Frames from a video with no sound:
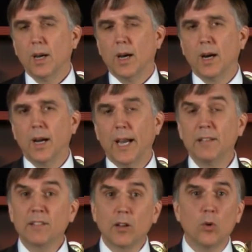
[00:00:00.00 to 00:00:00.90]

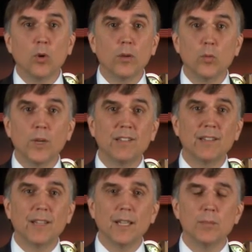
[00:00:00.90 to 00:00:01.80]
And so we
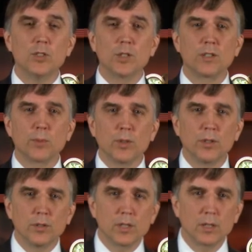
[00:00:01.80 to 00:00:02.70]
see images
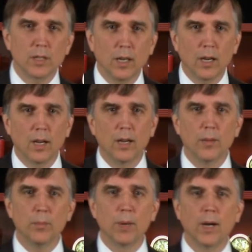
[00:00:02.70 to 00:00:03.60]
produced
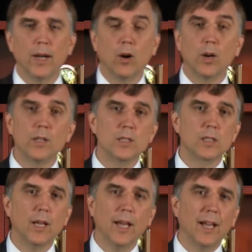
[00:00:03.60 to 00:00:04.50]
by artists
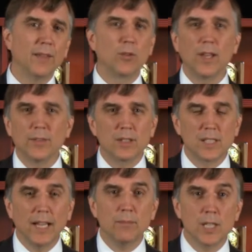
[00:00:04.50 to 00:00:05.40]
at the
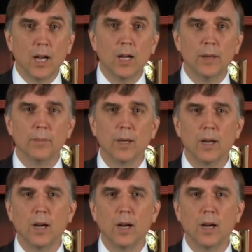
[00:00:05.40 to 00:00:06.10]
same time.